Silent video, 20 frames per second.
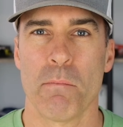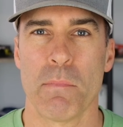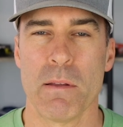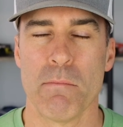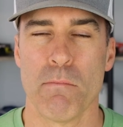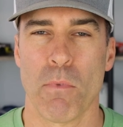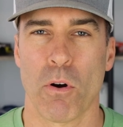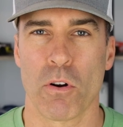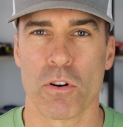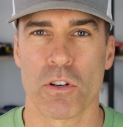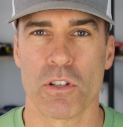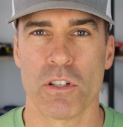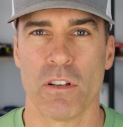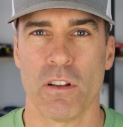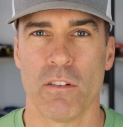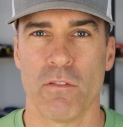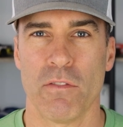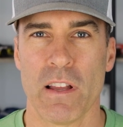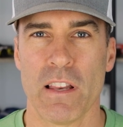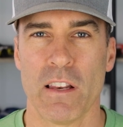be margin
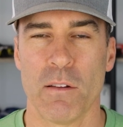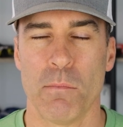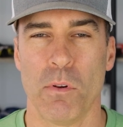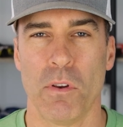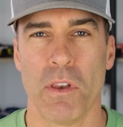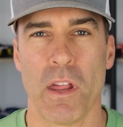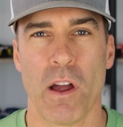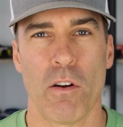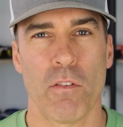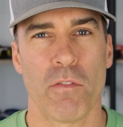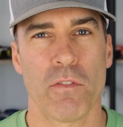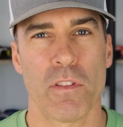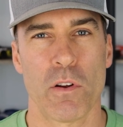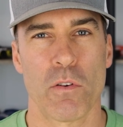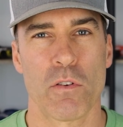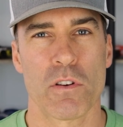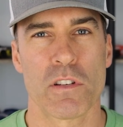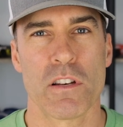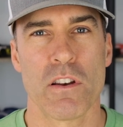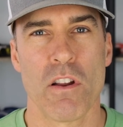available. Now, if
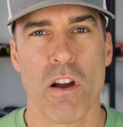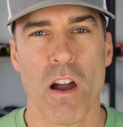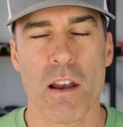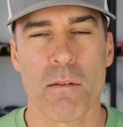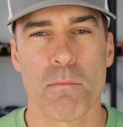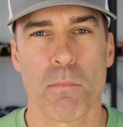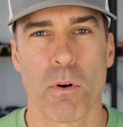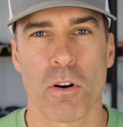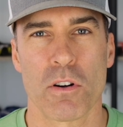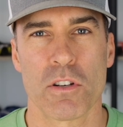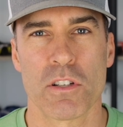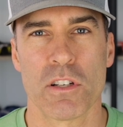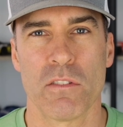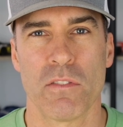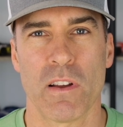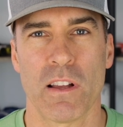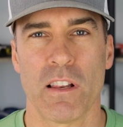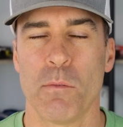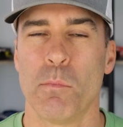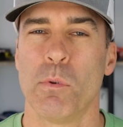there is not margin
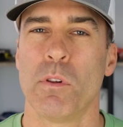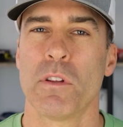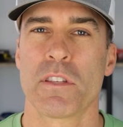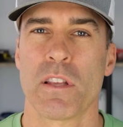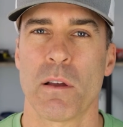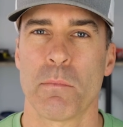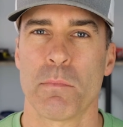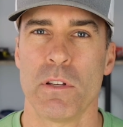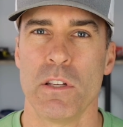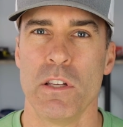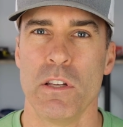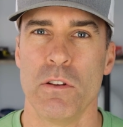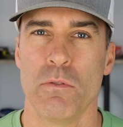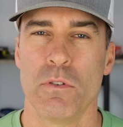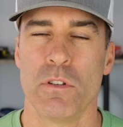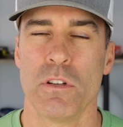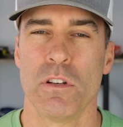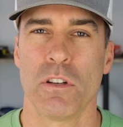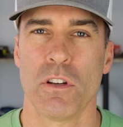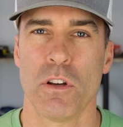available, it's up to you
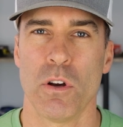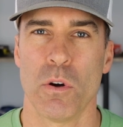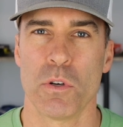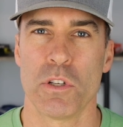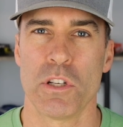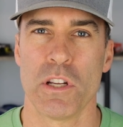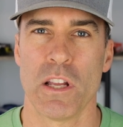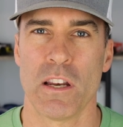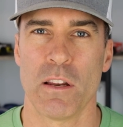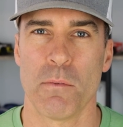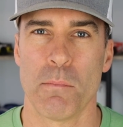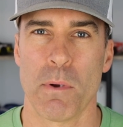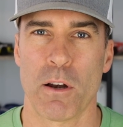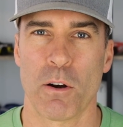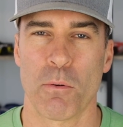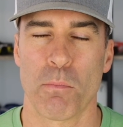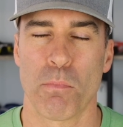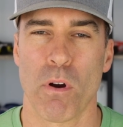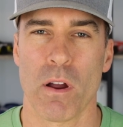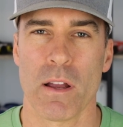to negotiate a
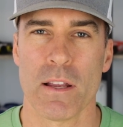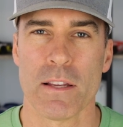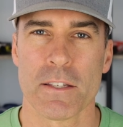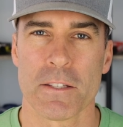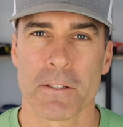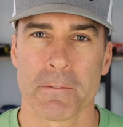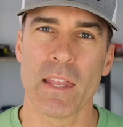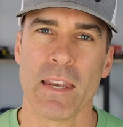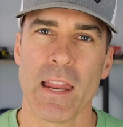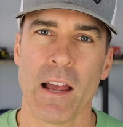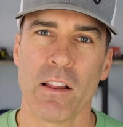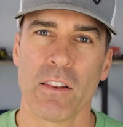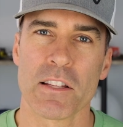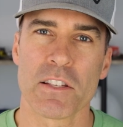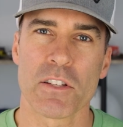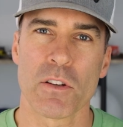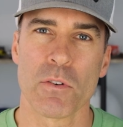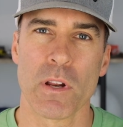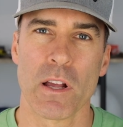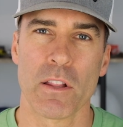better price. Now,
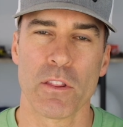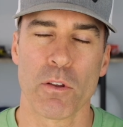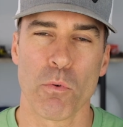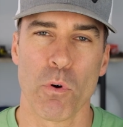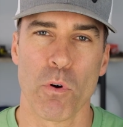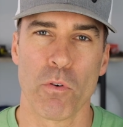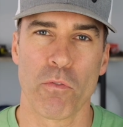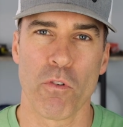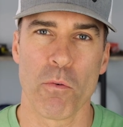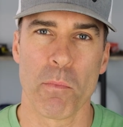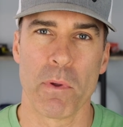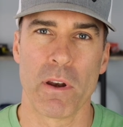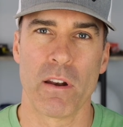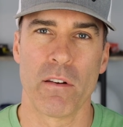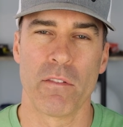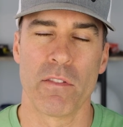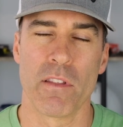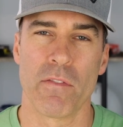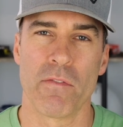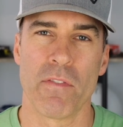let's go down the road for a minute
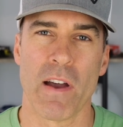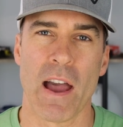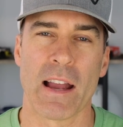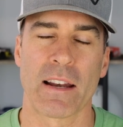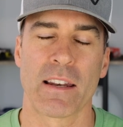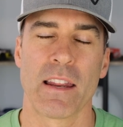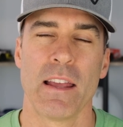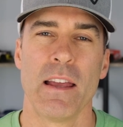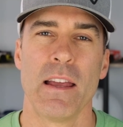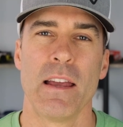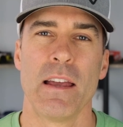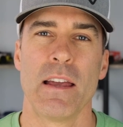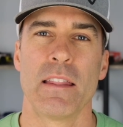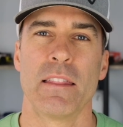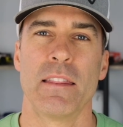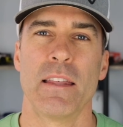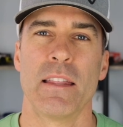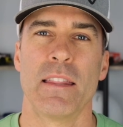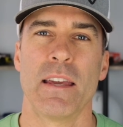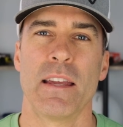of the fact
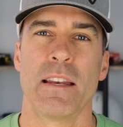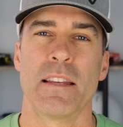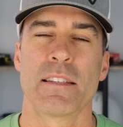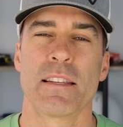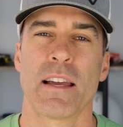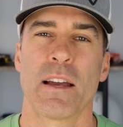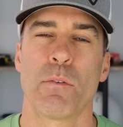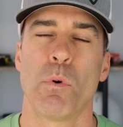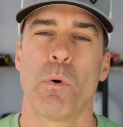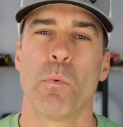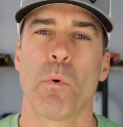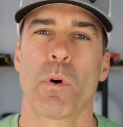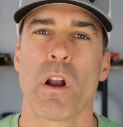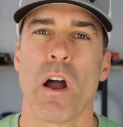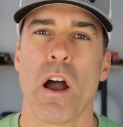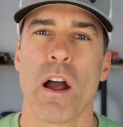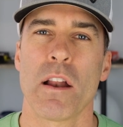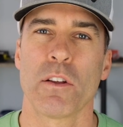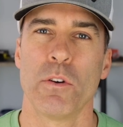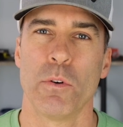that they decide, well, we're
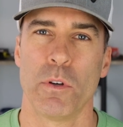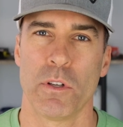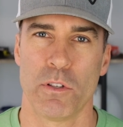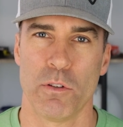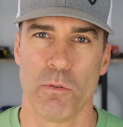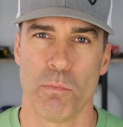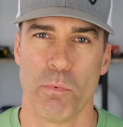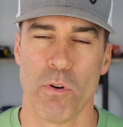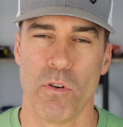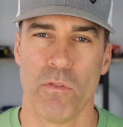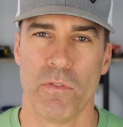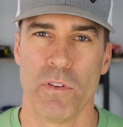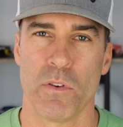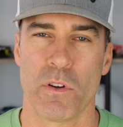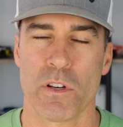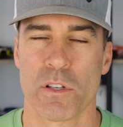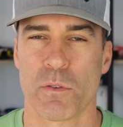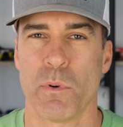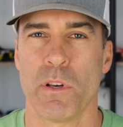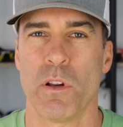not going to approve you
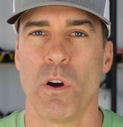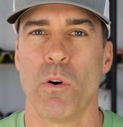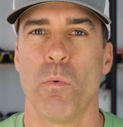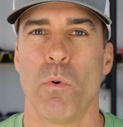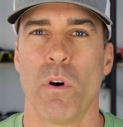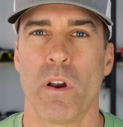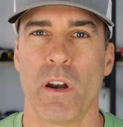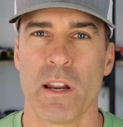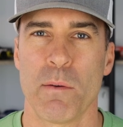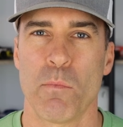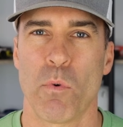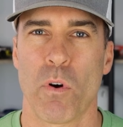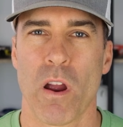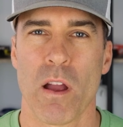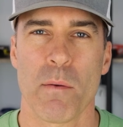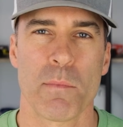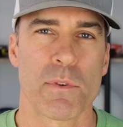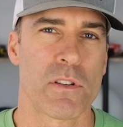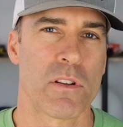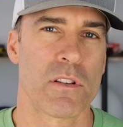because we don't want any more
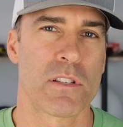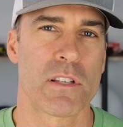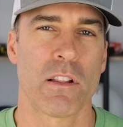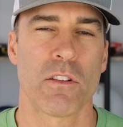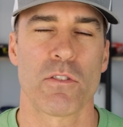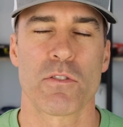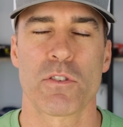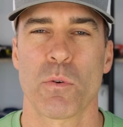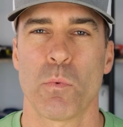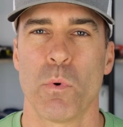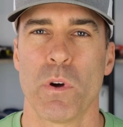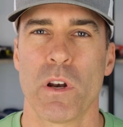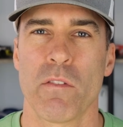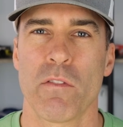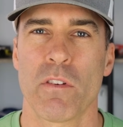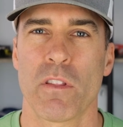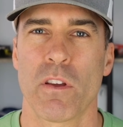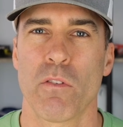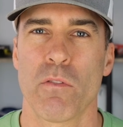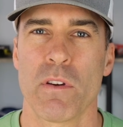Amazon sellers, or
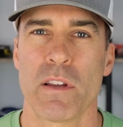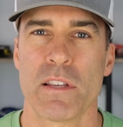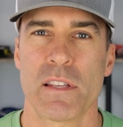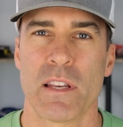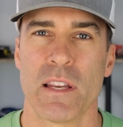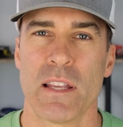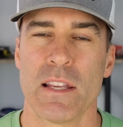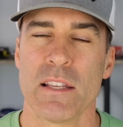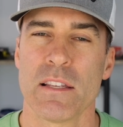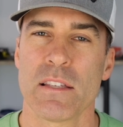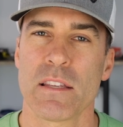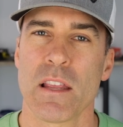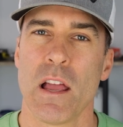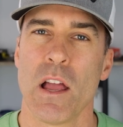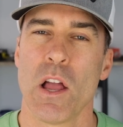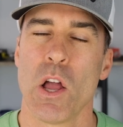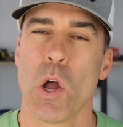whatever their reason is.